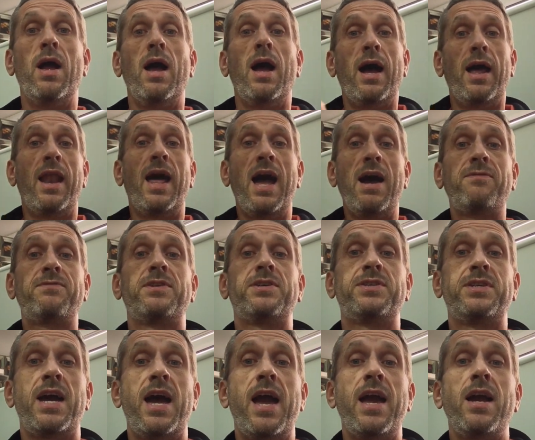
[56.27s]
And I have to
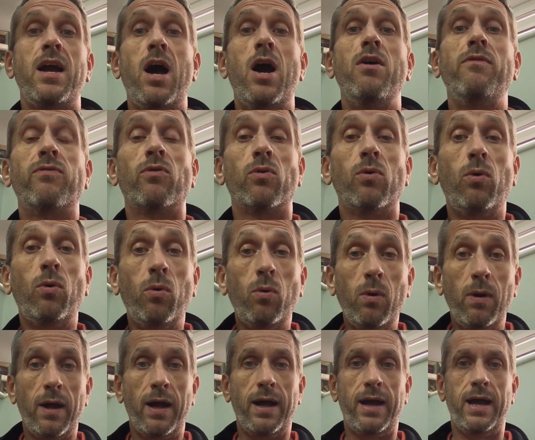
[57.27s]
say, overall,
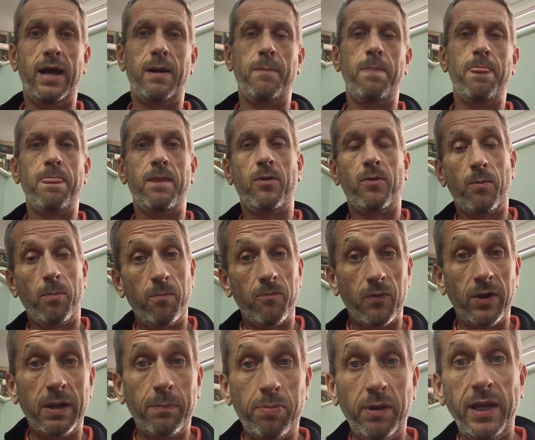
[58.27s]
I'm
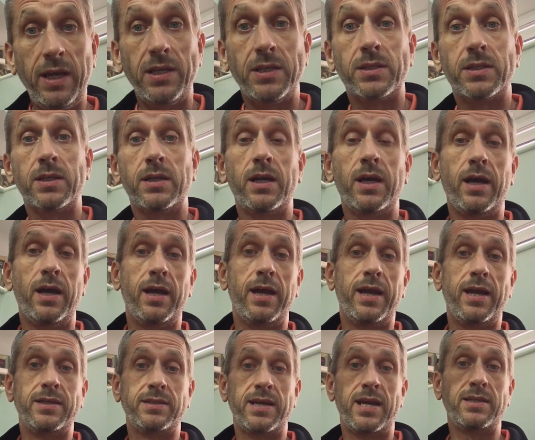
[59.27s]
really pleased.
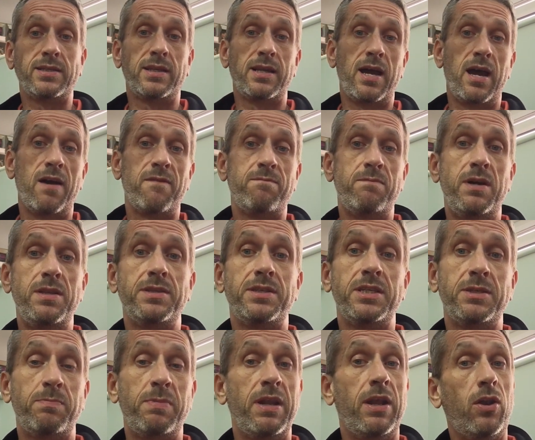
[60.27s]
It's 8.5 months. It's
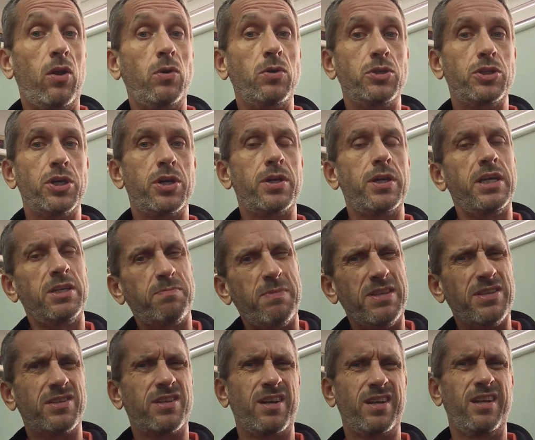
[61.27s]
been a long journey. It's been
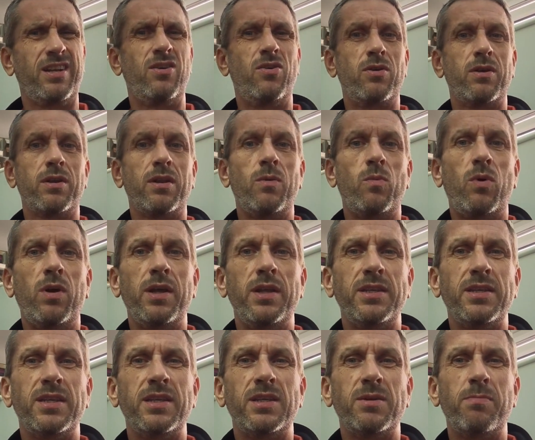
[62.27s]
slightly longer than I wanted
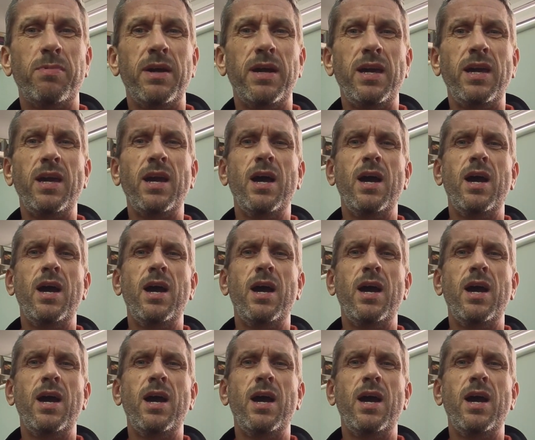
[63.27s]
it to be.